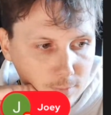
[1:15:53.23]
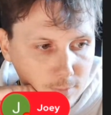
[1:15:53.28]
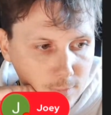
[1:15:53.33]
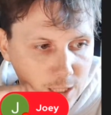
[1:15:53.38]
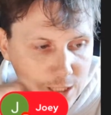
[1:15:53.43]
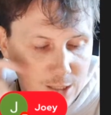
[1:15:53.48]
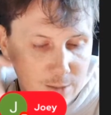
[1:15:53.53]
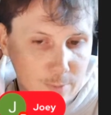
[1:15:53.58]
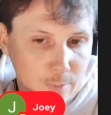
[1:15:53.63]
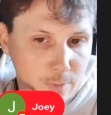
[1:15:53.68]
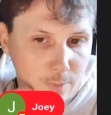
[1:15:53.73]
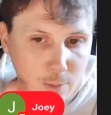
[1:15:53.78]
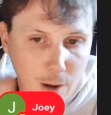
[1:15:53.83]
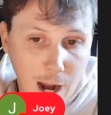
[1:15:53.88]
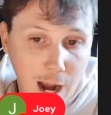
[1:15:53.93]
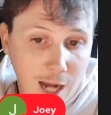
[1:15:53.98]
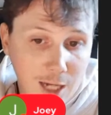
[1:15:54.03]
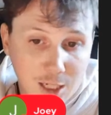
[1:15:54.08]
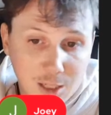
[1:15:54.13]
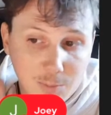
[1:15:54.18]
Is it
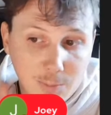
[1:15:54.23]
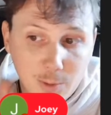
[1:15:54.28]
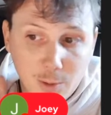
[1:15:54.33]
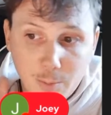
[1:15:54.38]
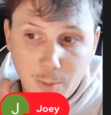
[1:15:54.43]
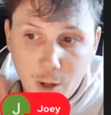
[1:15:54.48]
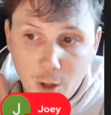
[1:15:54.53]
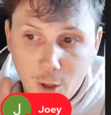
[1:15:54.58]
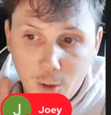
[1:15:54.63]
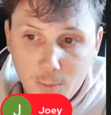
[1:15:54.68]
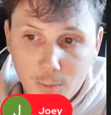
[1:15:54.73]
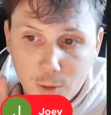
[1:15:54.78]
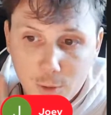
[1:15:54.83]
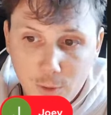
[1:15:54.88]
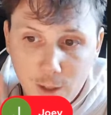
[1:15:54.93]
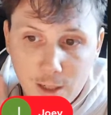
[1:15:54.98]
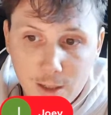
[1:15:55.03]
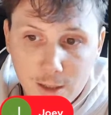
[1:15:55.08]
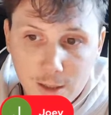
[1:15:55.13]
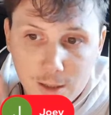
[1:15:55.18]
possible Mahomes'
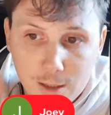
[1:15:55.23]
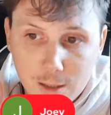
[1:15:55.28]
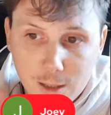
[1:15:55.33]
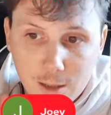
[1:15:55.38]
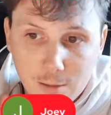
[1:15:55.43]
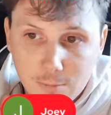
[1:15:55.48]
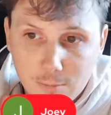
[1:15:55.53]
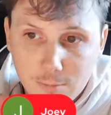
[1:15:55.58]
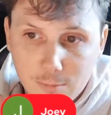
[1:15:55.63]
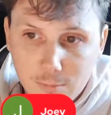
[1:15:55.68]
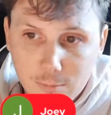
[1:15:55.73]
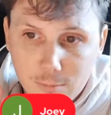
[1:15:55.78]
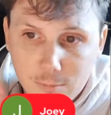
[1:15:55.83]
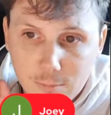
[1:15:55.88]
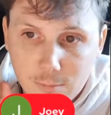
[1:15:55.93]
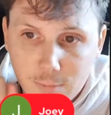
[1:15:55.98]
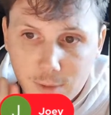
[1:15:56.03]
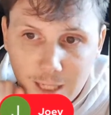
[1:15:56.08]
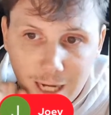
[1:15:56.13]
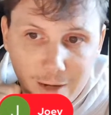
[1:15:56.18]
greatness
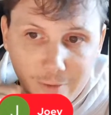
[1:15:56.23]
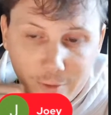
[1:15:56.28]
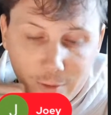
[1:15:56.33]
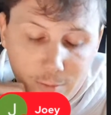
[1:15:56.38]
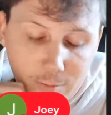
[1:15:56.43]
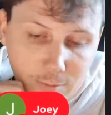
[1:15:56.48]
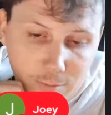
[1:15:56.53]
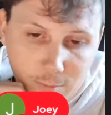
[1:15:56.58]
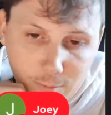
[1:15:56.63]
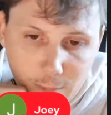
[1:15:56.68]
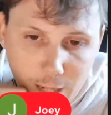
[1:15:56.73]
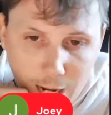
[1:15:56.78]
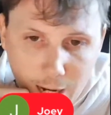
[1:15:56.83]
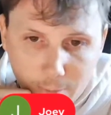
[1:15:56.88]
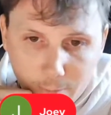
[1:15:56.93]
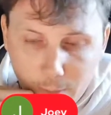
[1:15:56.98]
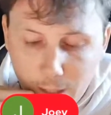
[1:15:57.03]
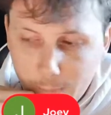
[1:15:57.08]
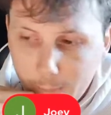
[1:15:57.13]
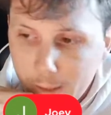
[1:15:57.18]
can save him? Yeah,
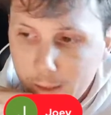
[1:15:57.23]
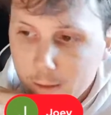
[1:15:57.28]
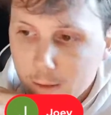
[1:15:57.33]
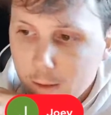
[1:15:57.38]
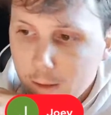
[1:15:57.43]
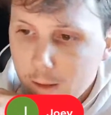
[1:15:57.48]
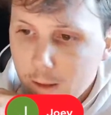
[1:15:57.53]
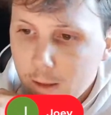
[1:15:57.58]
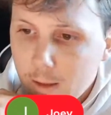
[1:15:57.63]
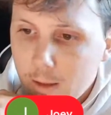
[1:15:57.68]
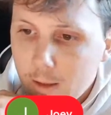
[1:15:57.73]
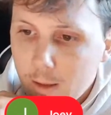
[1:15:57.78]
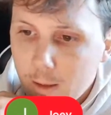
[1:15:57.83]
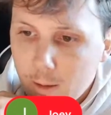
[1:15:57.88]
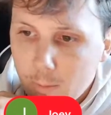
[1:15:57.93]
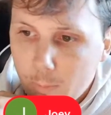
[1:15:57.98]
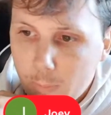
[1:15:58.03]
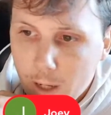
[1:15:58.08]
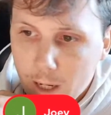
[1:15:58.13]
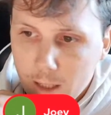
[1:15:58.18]
maybe.
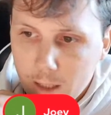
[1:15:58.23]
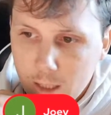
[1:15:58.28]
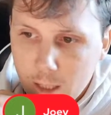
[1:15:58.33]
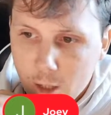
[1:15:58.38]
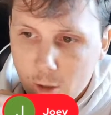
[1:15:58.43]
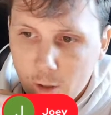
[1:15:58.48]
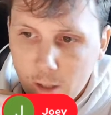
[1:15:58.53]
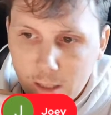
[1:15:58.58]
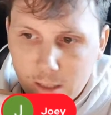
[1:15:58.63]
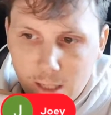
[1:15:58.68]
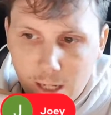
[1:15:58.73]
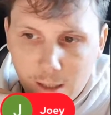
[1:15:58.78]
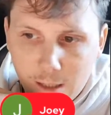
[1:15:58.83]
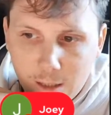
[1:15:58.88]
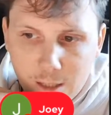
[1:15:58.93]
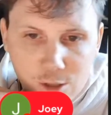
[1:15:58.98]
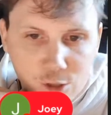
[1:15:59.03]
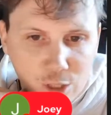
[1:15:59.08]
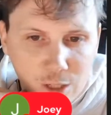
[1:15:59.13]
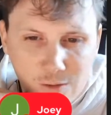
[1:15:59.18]
But, it's not like
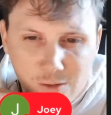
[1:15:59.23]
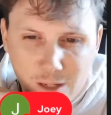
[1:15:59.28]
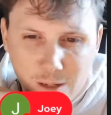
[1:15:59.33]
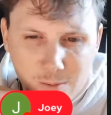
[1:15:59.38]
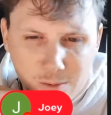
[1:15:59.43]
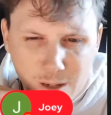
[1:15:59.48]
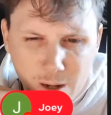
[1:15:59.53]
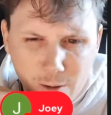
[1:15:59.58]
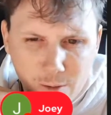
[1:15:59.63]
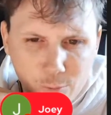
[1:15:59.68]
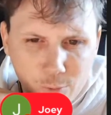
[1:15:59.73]
this Chiefs team's not